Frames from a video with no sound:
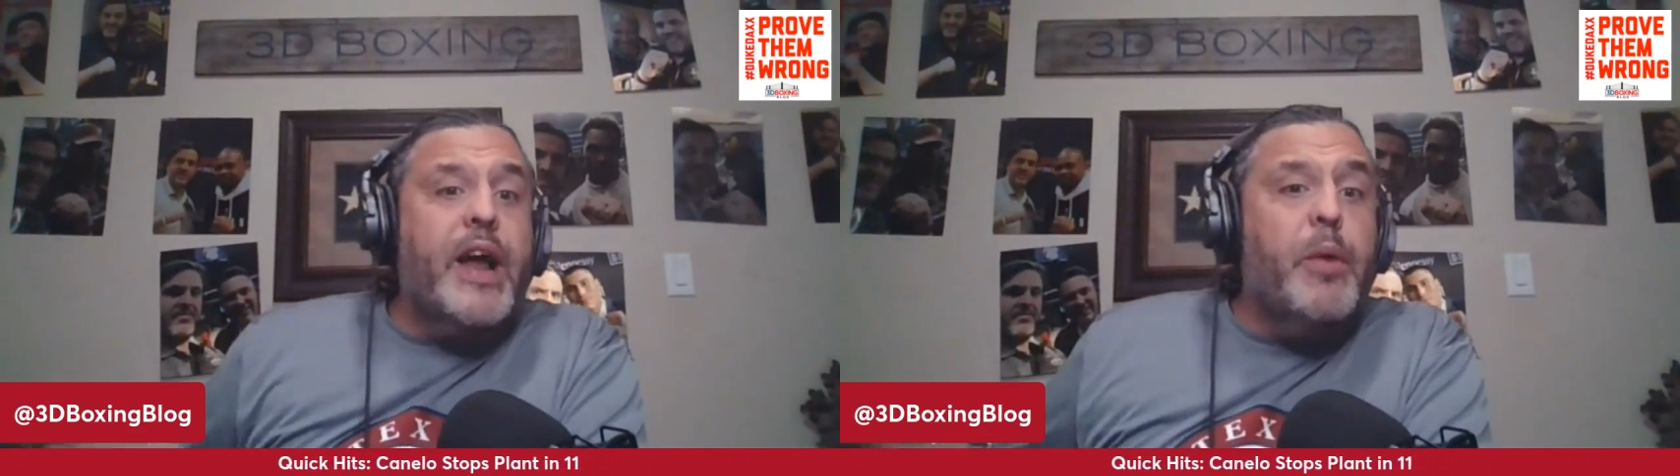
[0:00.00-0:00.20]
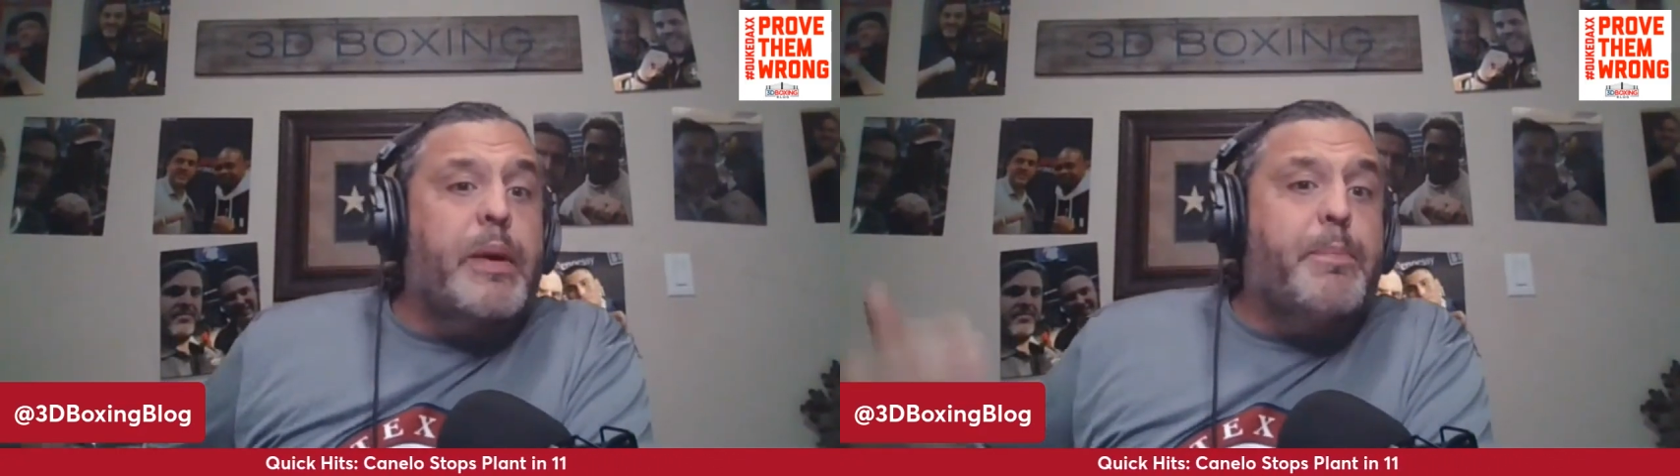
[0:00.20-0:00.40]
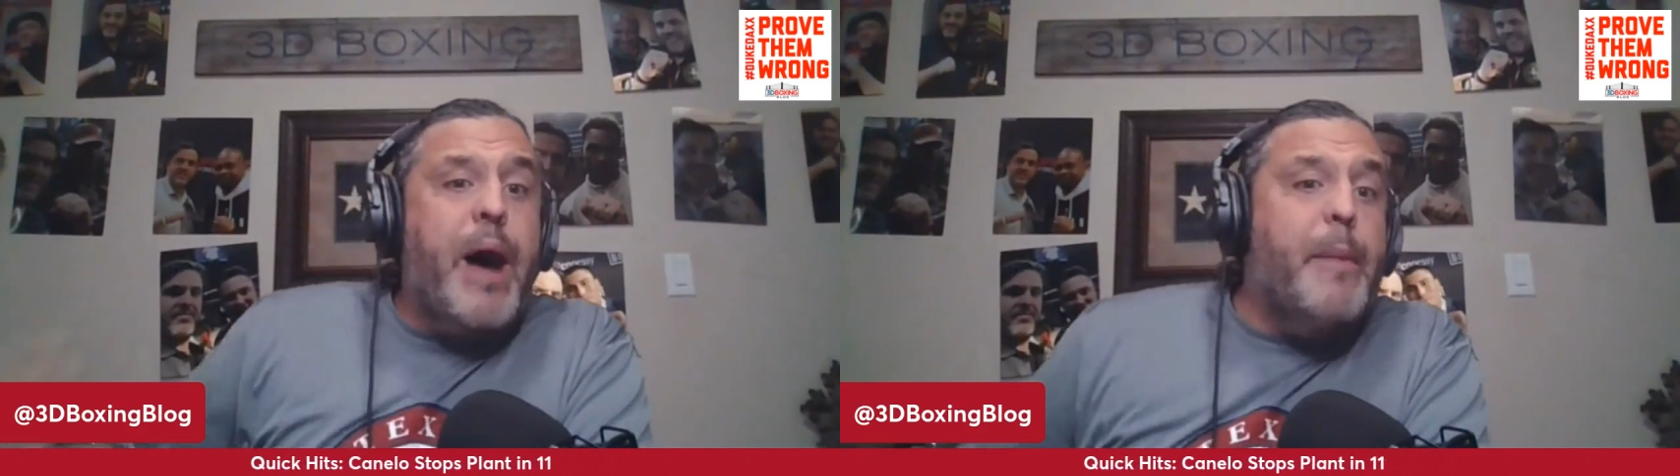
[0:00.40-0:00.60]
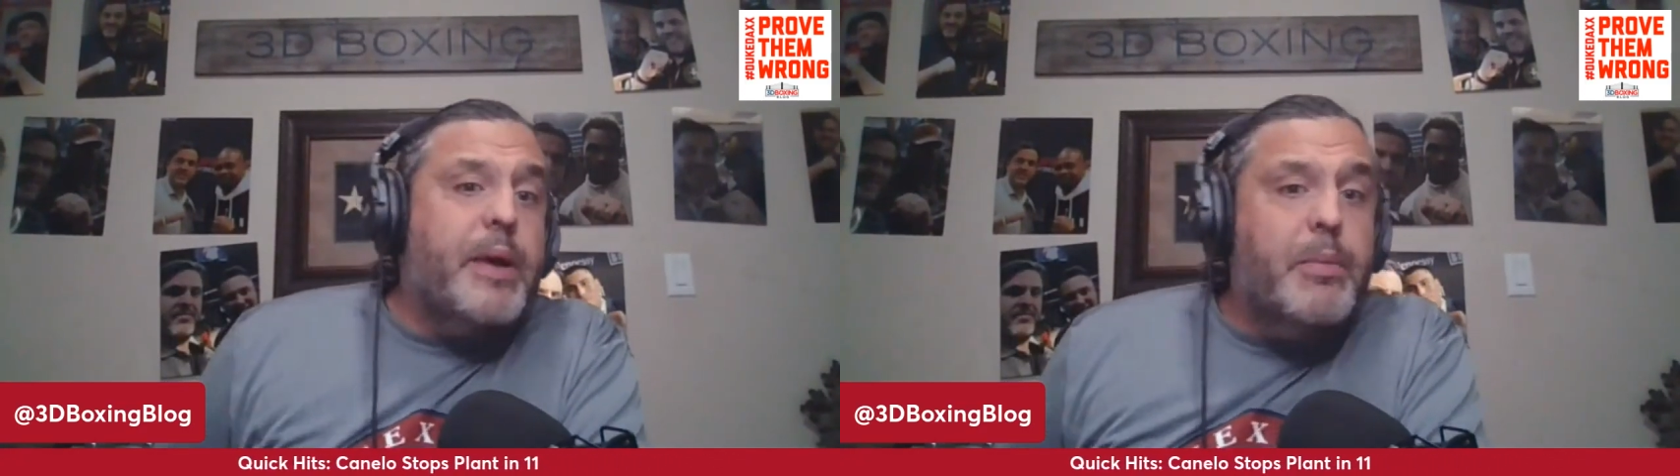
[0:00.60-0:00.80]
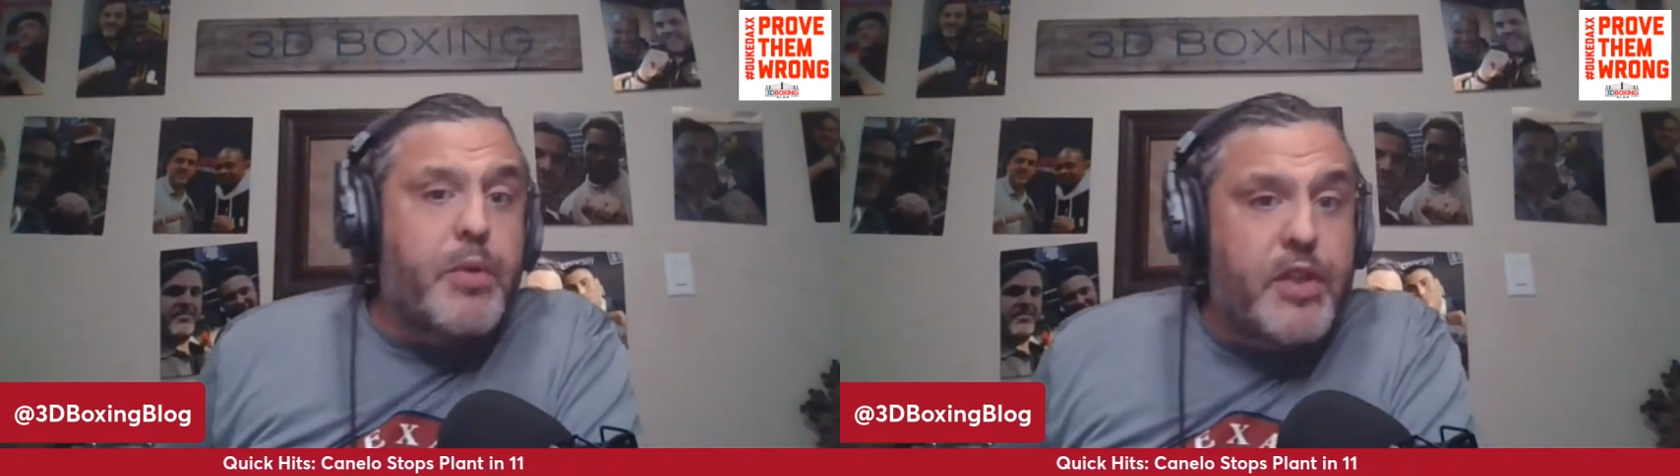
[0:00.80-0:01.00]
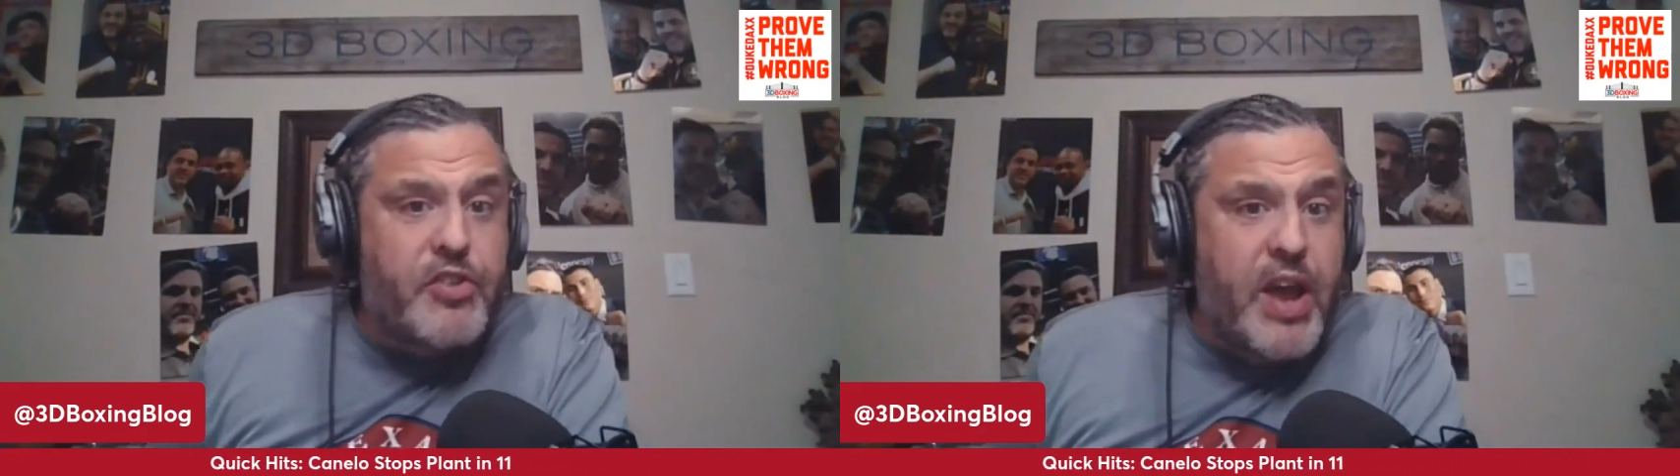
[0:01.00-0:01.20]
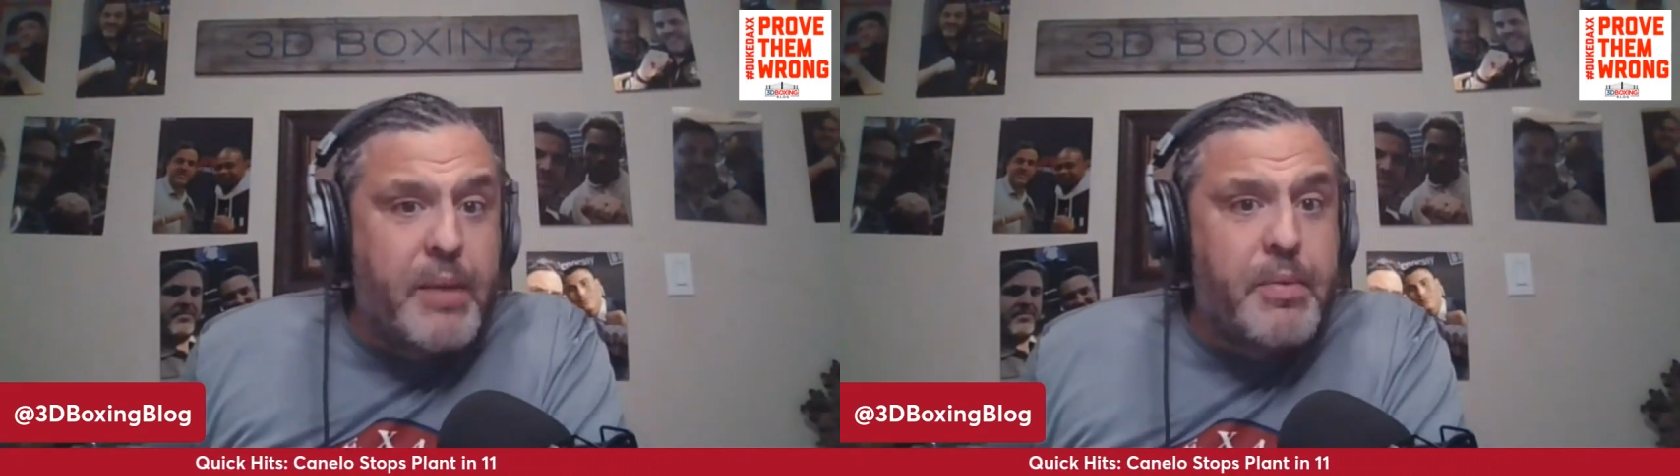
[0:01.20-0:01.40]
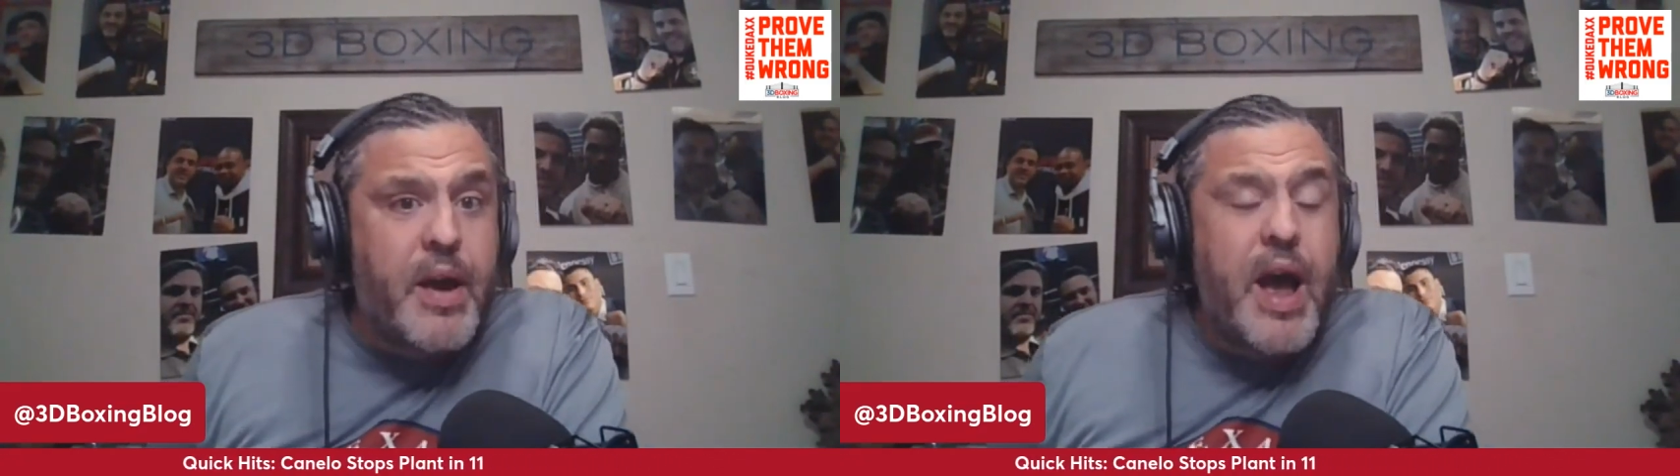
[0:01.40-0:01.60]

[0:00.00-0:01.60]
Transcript: I don't mean popping him with the jab.